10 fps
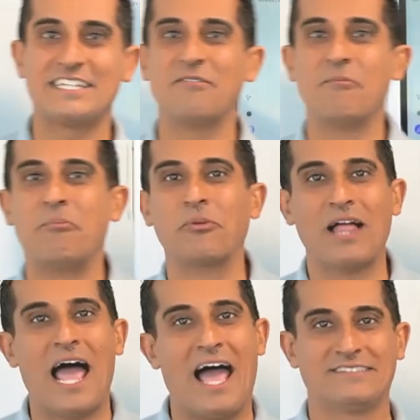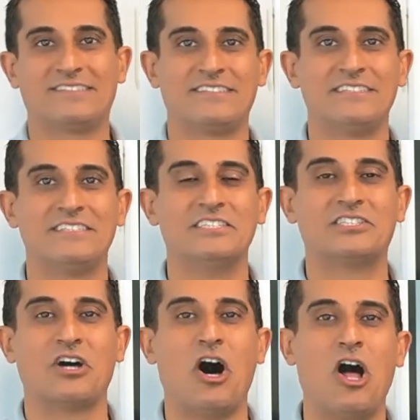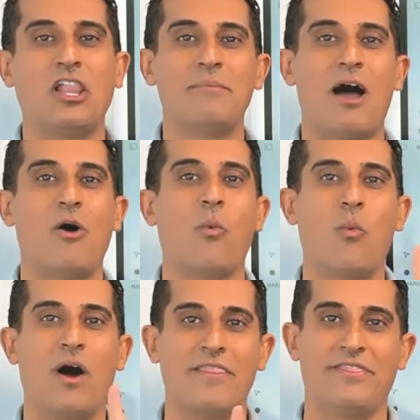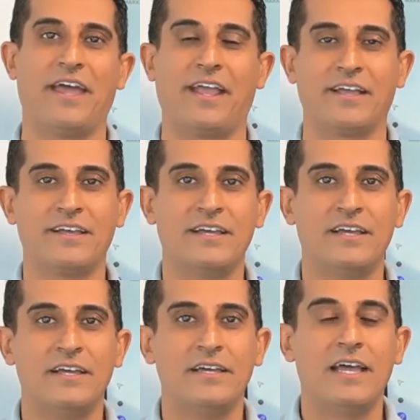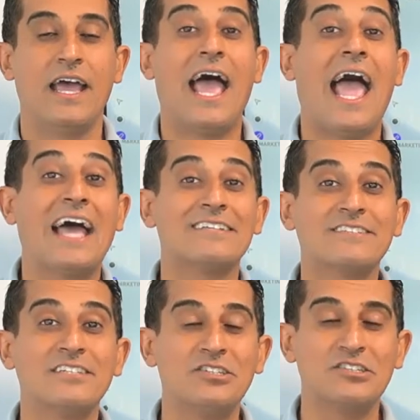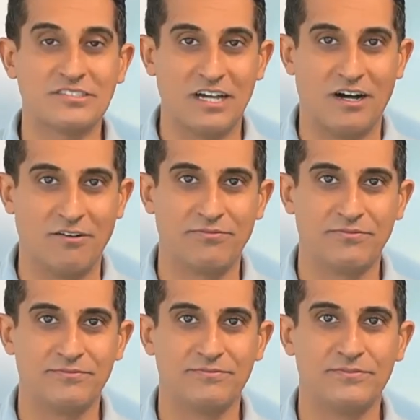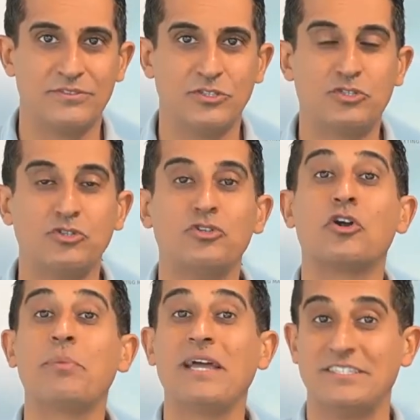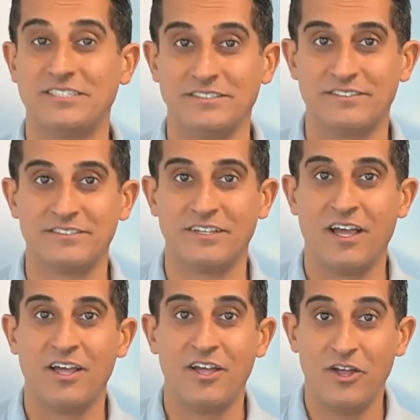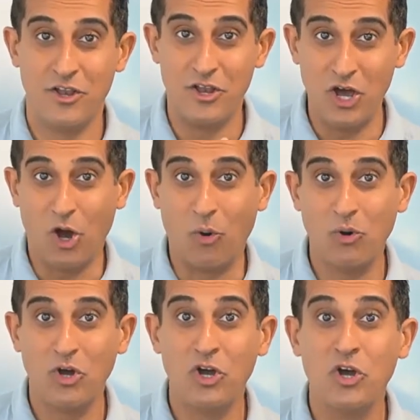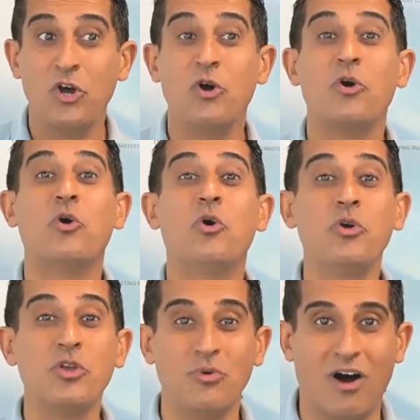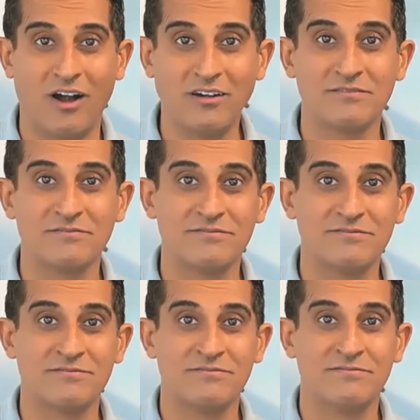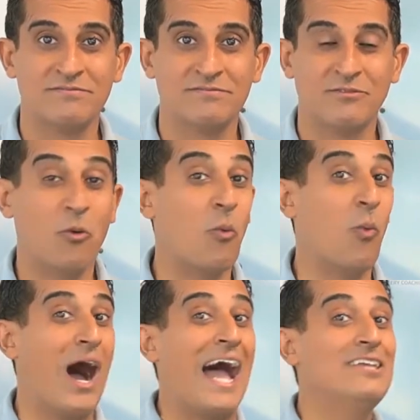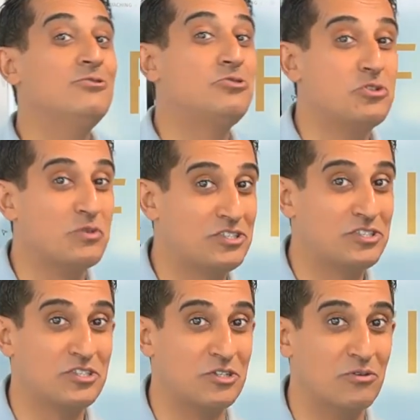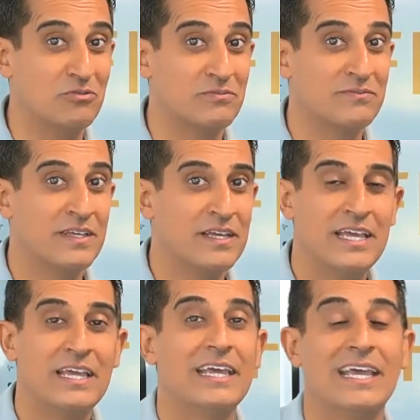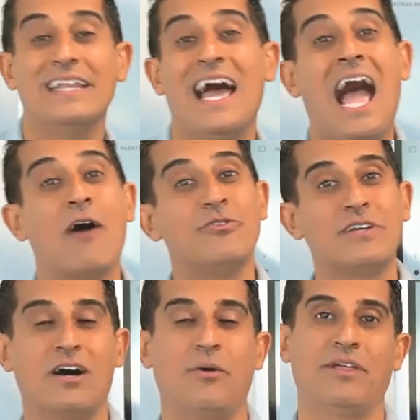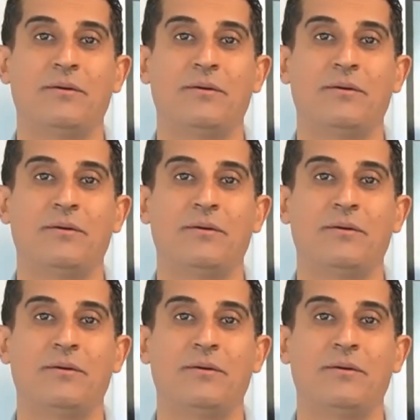blast is all about one thing. Asking yourself, do your patients know who you are, why you do what you do, and how you can help them?